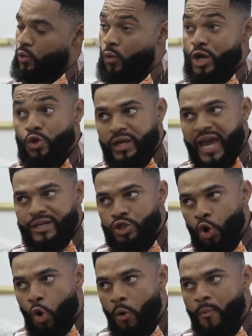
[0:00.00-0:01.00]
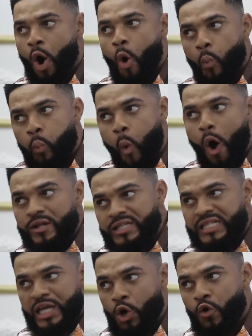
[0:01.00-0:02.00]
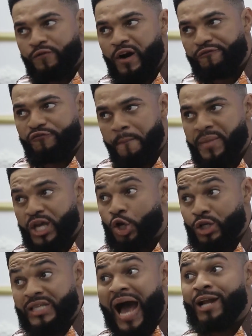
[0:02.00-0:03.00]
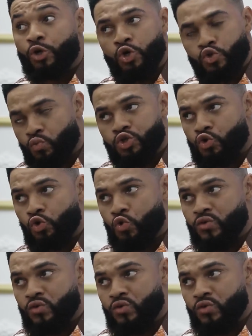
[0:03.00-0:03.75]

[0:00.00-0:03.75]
when you get home, warn Silver for me because I don't want to